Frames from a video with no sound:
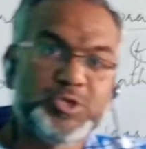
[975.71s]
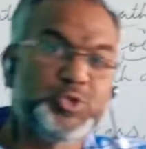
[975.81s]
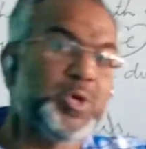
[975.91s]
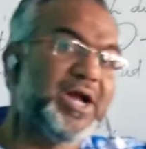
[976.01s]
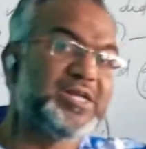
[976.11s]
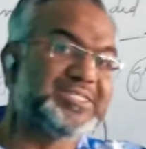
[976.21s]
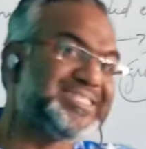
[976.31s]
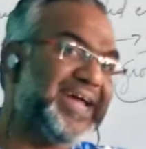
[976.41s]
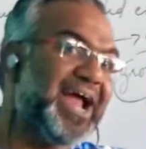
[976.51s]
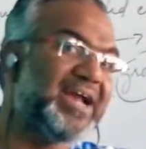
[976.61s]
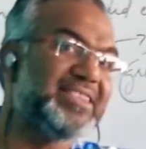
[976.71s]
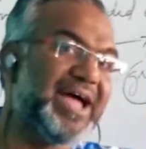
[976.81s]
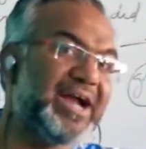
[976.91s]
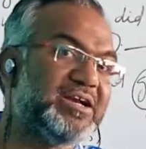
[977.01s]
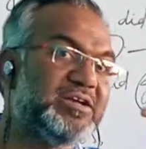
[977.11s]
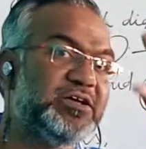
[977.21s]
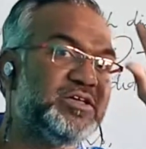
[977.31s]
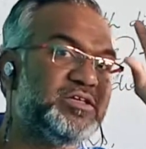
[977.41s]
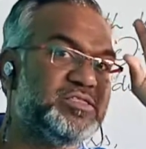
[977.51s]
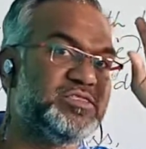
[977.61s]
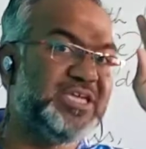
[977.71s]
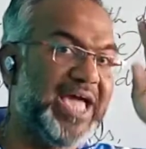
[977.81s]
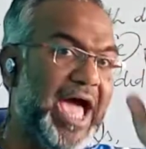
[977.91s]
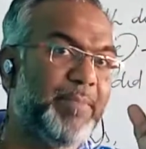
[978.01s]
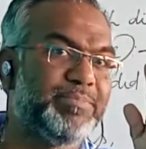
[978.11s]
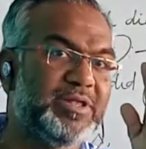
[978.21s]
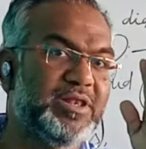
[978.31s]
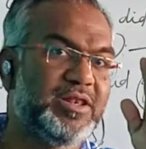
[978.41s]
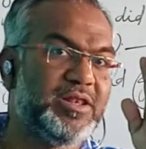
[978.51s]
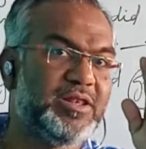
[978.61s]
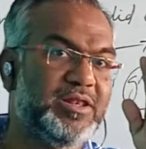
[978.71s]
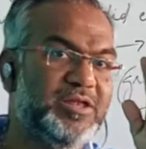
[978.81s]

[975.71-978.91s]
to understand that the apple